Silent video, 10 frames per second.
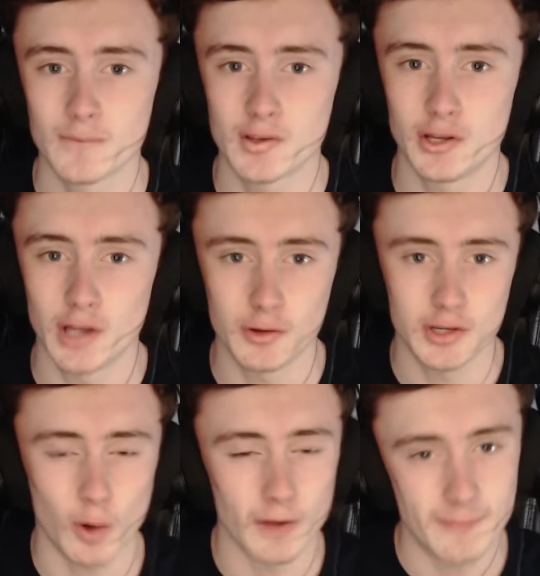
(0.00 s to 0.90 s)
You know, it's
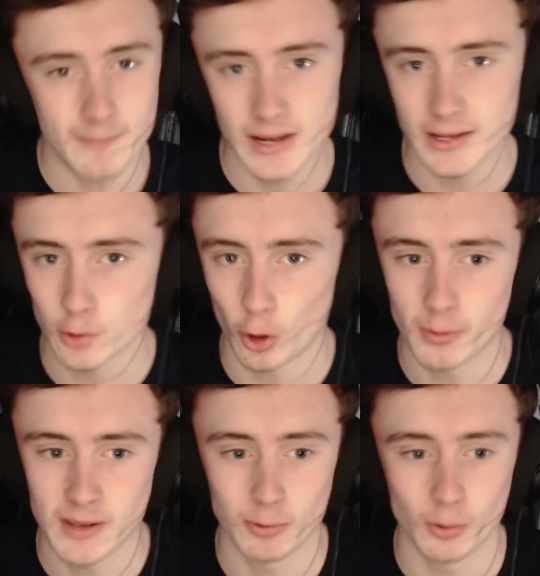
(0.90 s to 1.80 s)
quite familiar to a lot of
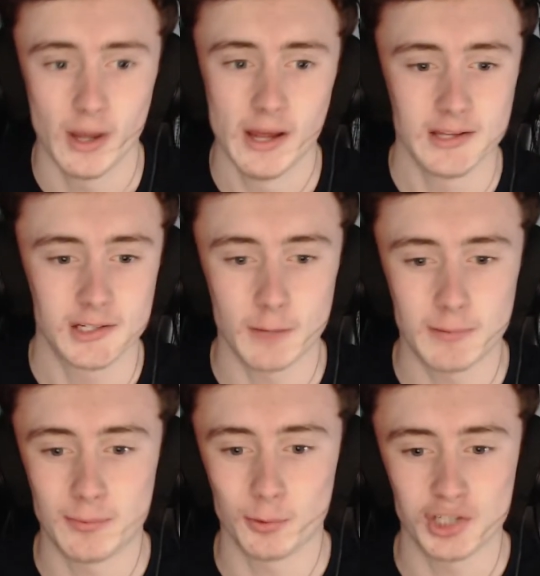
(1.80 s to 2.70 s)
people, so
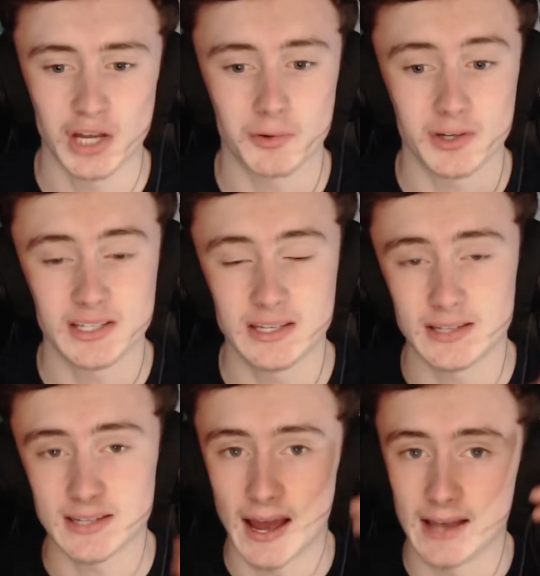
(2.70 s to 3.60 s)
people generally see
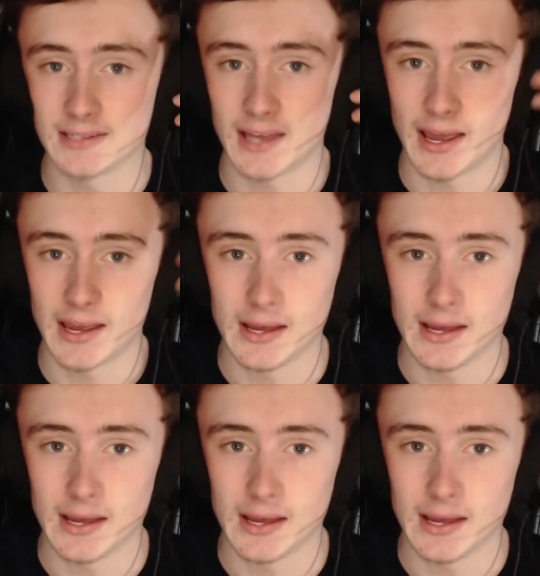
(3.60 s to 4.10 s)
this as a